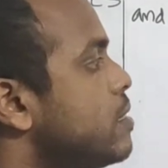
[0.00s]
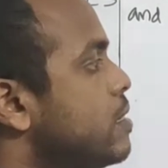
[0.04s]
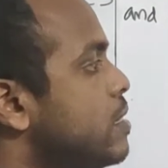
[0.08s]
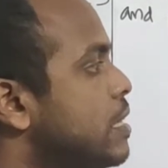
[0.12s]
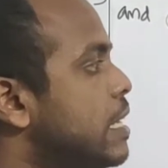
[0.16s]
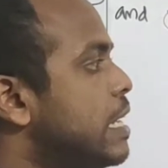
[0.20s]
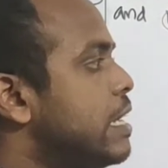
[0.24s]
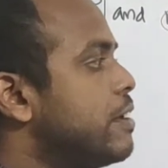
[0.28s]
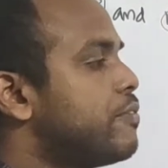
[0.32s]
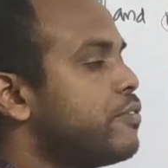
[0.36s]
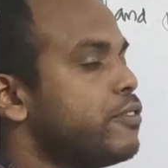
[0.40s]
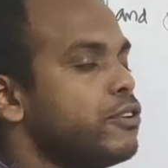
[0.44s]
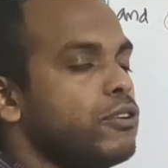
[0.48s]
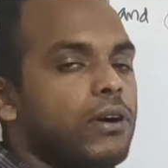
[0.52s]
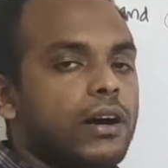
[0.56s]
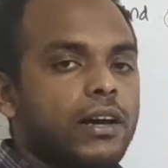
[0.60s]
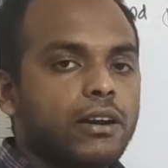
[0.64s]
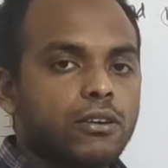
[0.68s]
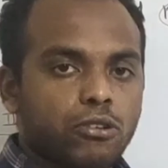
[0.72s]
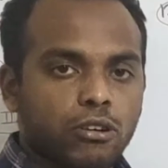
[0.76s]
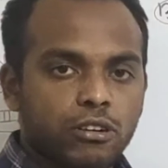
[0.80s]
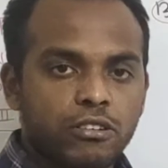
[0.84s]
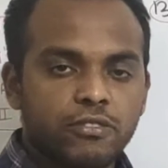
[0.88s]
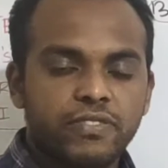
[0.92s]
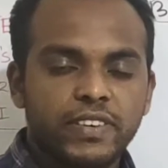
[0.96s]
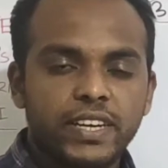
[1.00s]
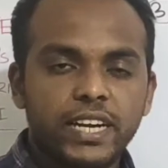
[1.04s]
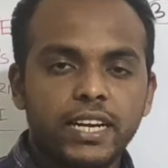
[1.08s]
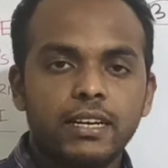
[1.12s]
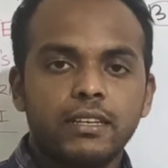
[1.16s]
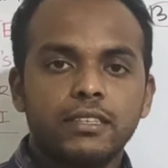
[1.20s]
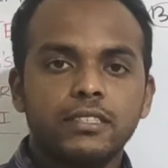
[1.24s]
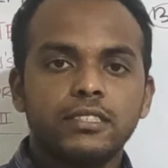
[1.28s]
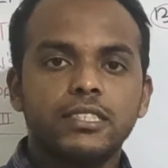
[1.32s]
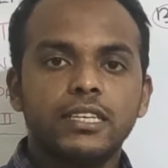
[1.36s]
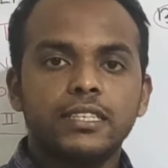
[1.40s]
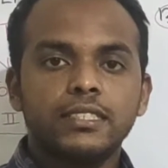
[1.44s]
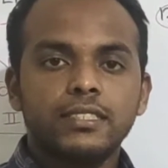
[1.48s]
If you are
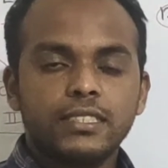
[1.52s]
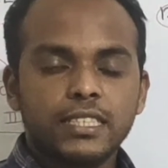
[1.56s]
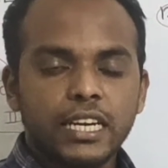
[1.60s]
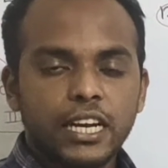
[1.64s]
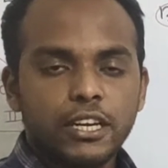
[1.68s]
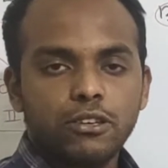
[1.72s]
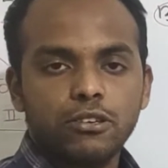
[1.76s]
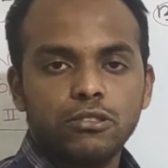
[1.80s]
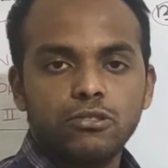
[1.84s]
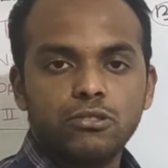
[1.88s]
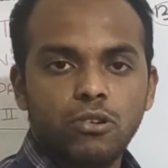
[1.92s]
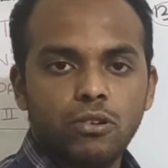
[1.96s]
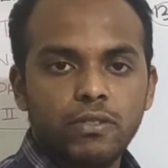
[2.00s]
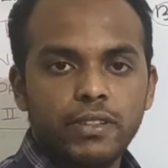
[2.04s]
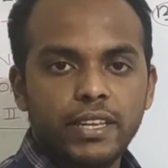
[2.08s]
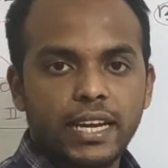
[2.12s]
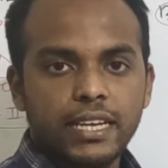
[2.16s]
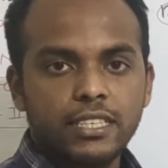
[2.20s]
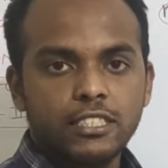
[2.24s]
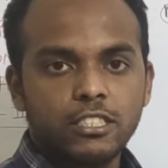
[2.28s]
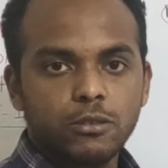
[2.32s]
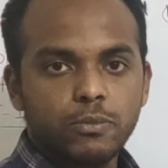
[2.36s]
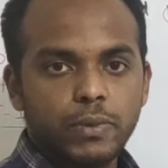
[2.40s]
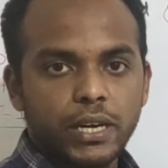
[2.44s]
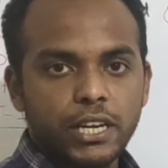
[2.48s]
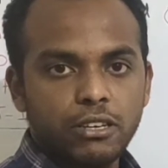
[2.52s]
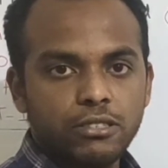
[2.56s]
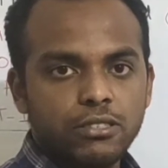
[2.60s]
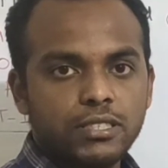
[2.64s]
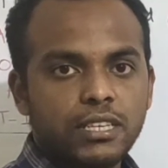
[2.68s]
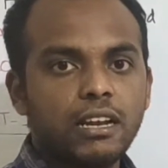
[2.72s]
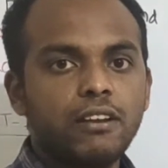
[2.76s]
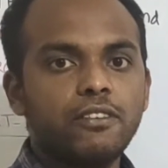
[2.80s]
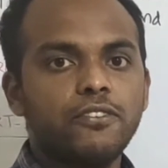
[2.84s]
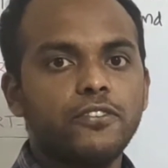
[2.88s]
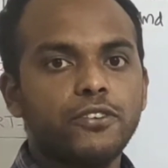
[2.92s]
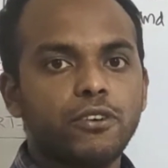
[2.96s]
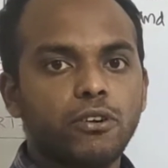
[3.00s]
confident, then try to solve the answer by
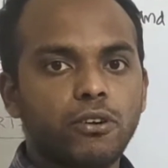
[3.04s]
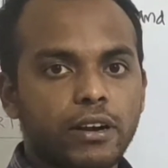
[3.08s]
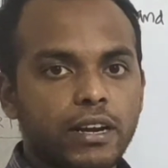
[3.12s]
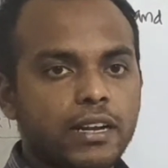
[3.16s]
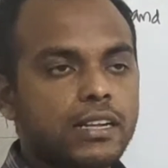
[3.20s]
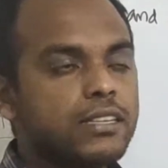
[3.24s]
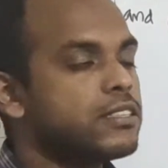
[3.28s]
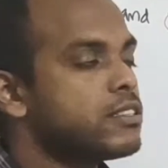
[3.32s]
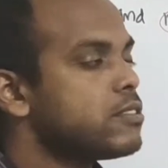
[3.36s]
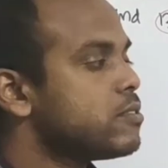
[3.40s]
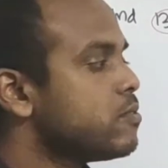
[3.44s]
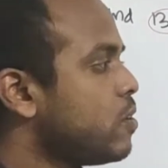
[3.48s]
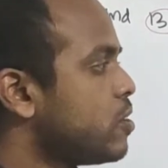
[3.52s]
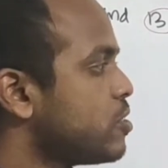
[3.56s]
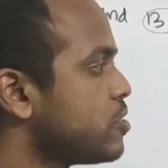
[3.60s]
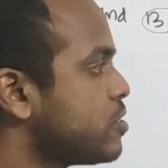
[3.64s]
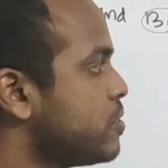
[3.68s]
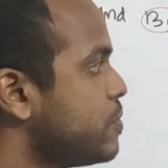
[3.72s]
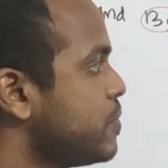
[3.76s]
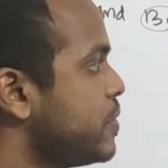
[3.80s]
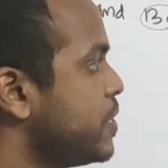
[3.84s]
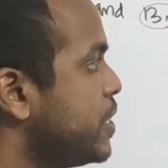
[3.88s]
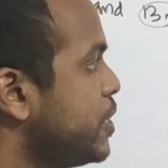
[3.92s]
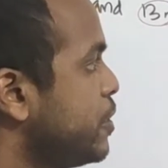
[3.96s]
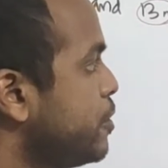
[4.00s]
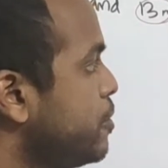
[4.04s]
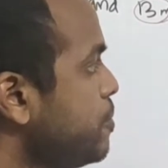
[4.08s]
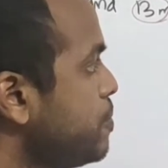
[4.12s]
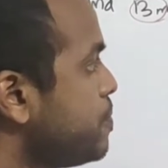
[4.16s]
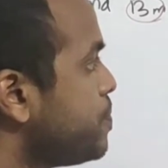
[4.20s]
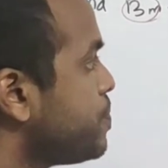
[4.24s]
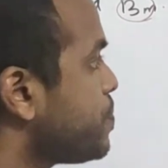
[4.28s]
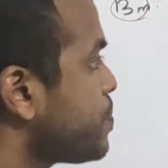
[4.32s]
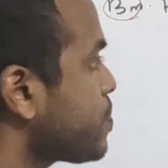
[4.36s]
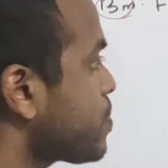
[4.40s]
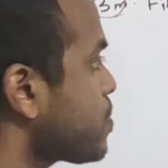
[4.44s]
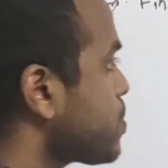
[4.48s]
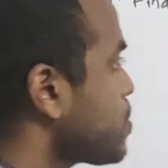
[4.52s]
yourself or else watch the
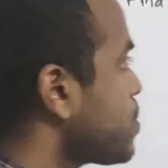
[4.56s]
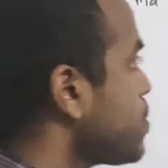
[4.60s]
video.